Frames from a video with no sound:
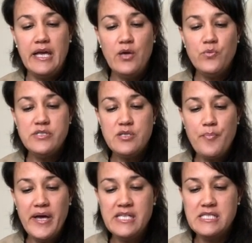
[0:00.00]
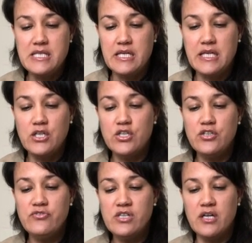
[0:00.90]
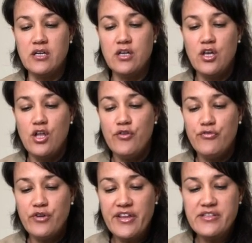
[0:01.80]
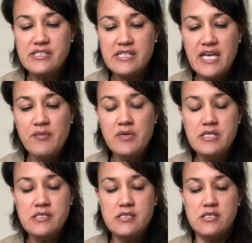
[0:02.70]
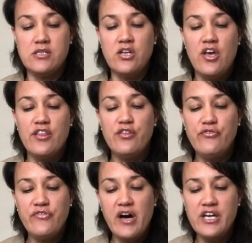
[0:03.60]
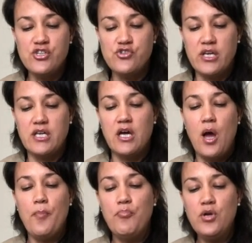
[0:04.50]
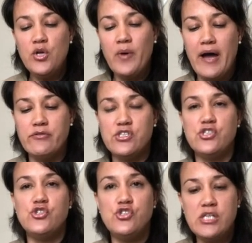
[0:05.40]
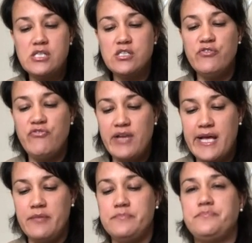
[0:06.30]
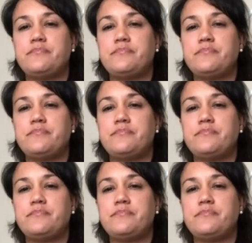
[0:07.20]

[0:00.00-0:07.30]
It was the best thing he could have done, for at the same instant the fire drake blew out a sheet of flame.